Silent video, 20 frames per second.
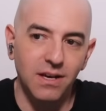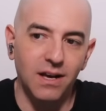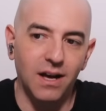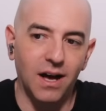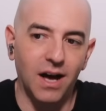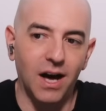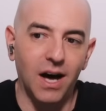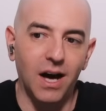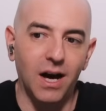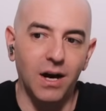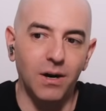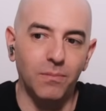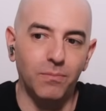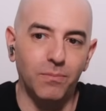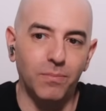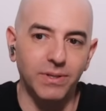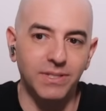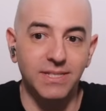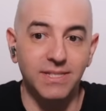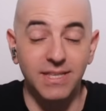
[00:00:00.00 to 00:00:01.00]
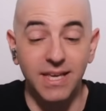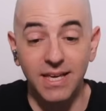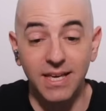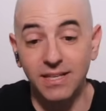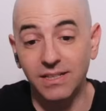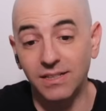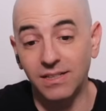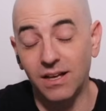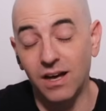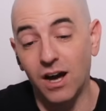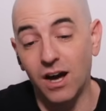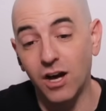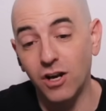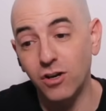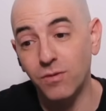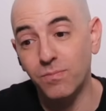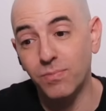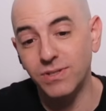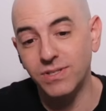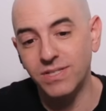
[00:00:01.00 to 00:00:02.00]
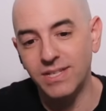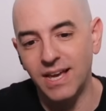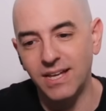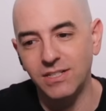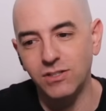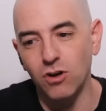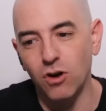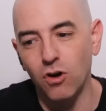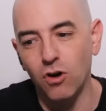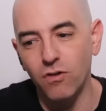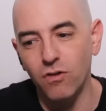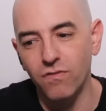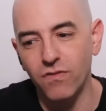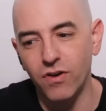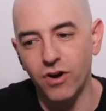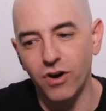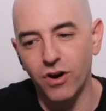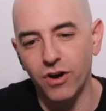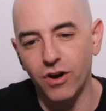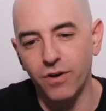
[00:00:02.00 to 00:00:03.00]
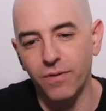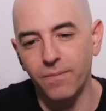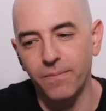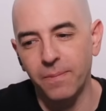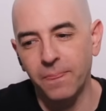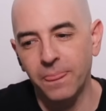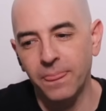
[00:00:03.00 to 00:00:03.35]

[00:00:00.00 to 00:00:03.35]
uh, but still 100% over